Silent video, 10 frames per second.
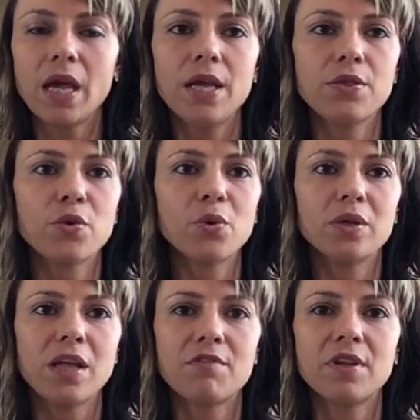8 through
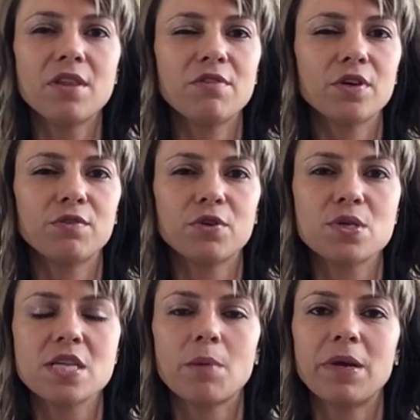11 the very
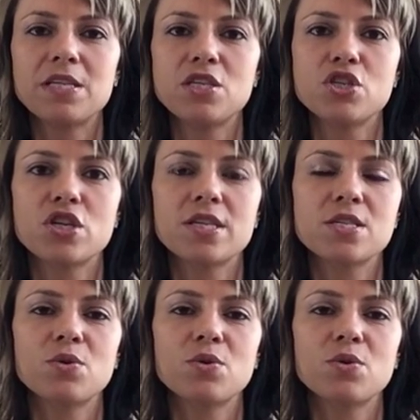first time I teach it.